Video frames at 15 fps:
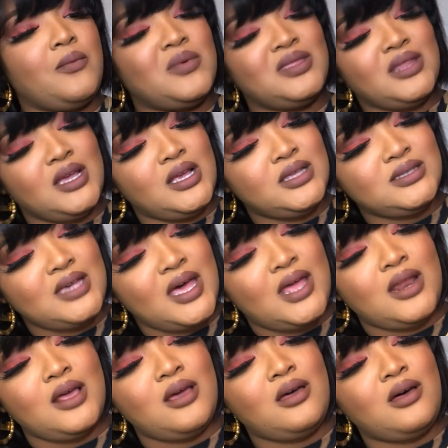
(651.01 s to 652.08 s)
when things
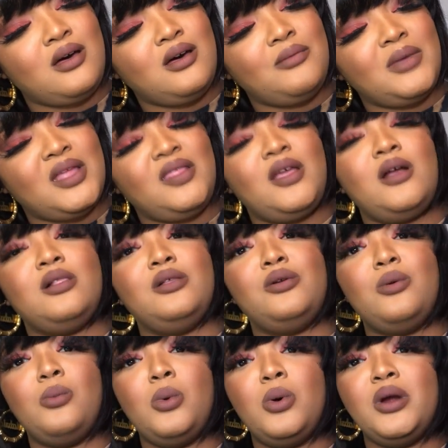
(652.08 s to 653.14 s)
kind of come and they're a
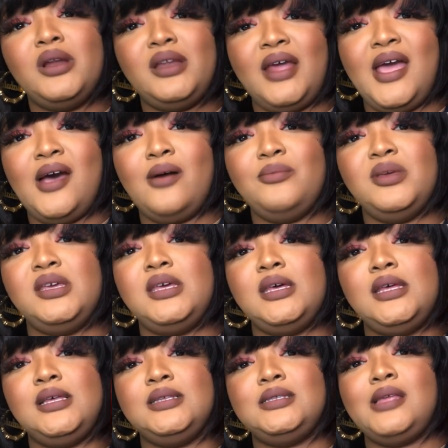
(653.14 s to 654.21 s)
little worn down
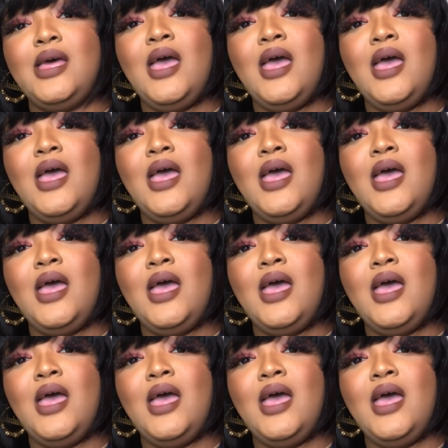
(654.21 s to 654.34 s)
because